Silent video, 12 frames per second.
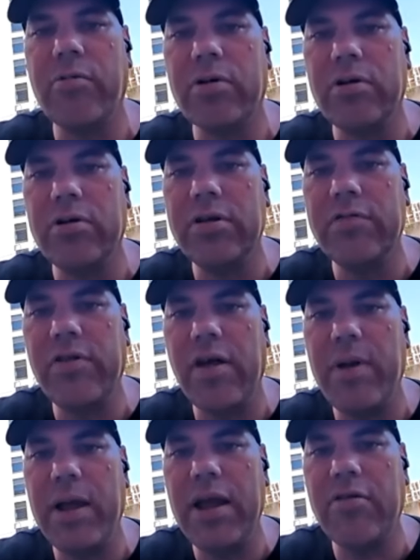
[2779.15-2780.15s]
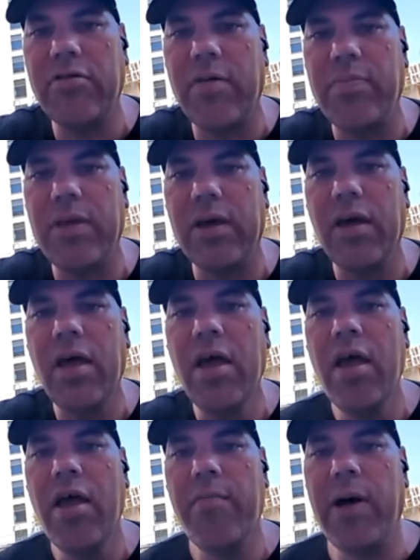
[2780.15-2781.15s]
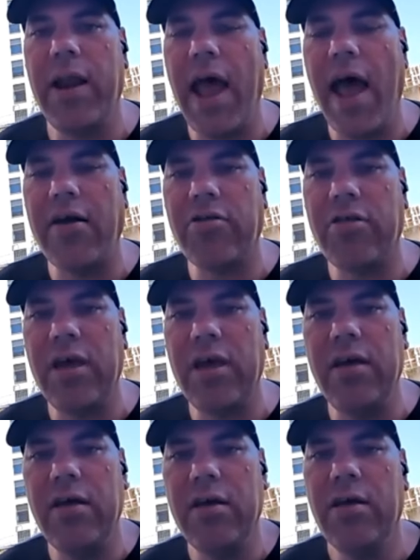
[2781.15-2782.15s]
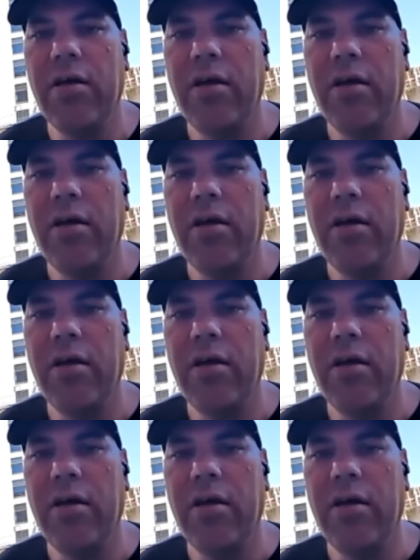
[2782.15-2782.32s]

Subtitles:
world of somebody or something. But actually,